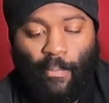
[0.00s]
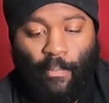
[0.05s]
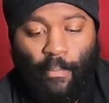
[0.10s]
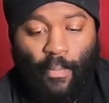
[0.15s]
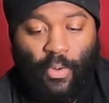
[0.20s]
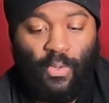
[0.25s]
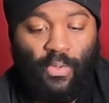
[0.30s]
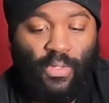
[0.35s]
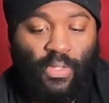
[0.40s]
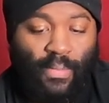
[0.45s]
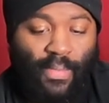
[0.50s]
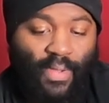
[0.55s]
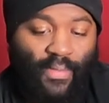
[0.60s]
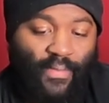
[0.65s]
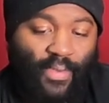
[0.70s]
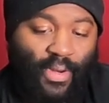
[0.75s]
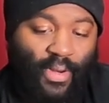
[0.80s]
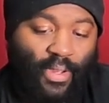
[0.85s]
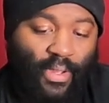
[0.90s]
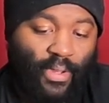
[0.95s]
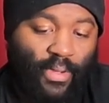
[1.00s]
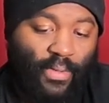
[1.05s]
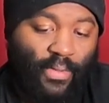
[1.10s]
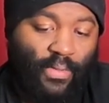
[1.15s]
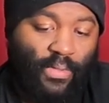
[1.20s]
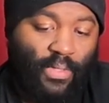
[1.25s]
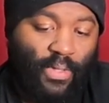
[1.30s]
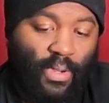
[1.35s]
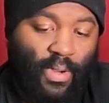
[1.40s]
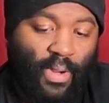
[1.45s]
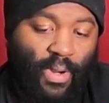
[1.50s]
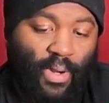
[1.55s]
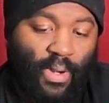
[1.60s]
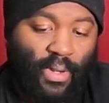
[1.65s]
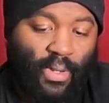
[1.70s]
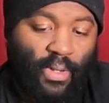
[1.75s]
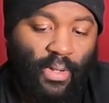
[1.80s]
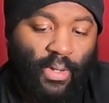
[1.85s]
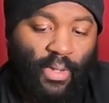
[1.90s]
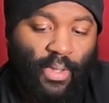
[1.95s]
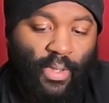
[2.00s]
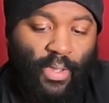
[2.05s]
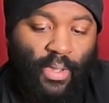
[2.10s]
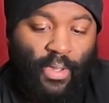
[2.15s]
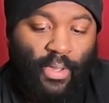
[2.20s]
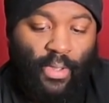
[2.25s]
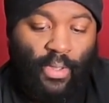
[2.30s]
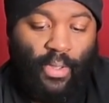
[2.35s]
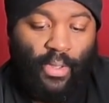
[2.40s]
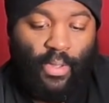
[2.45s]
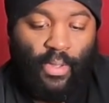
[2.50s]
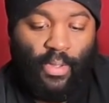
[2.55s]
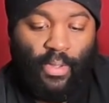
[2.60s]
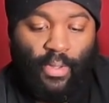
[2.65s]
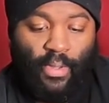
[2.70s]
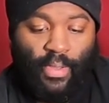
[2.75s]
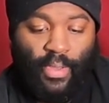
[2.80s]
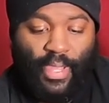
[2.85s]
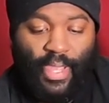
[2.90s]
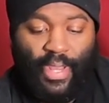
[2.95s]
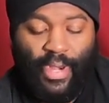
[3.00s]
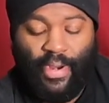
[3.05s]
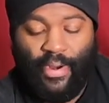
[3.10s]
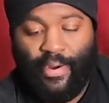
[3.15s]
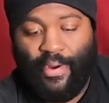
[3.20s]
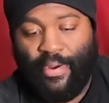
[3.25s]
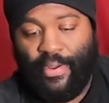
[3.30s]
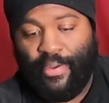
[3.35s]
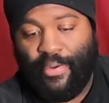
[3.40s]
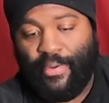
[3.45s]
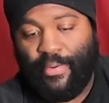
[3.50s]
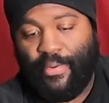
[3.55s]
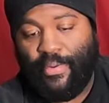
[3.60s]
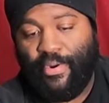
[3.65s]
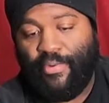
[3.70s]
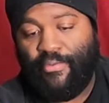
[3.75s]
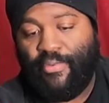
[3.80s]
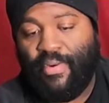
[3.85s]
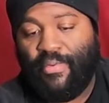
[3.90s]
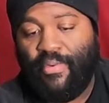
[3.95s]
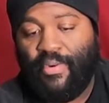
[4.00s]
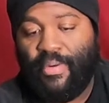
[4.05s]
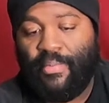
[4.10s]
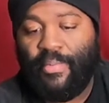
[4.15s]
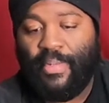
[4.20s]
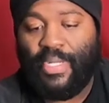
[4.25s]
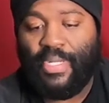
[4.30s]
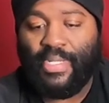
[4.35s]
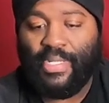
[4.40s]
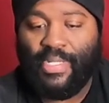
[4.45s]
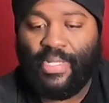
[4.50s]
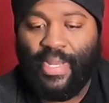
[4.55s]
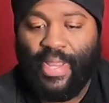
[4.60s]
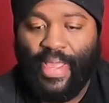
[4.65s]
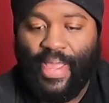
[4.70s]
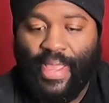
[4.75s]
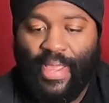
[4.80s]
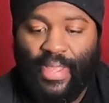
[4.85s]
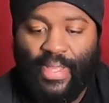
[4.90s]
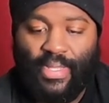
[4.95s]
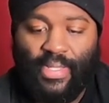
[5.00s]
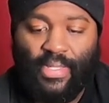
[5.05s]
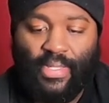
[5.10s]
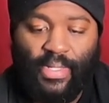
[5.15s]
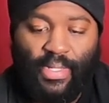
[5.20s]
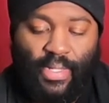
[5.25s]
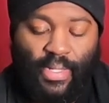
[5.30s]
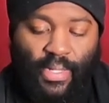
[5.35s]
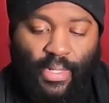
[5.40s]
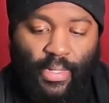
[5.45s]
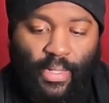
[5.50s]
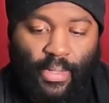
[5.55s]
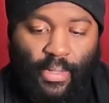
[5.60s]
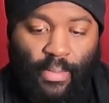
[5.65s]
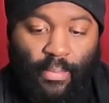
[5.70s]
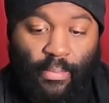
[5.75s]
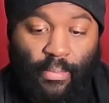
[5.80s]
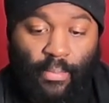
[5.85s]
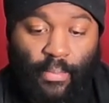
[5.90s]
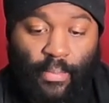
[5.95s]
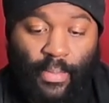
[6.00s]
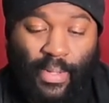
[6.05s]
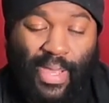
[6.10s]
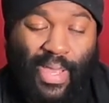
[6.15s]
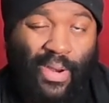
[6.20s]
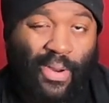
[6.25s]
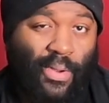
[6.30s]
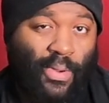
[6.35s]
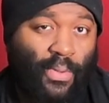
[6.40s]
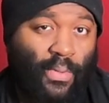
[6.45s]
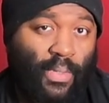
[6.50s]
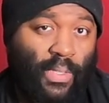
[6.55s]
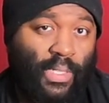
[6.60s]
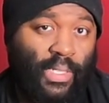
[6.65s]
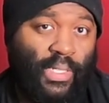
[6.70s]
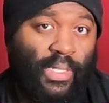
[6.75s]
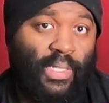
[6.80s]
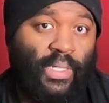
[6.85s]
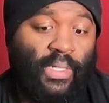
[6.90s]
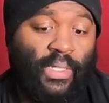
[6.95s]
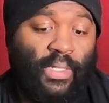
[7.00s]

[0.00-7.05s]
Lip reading: most of my videos are that area on the river because it has not only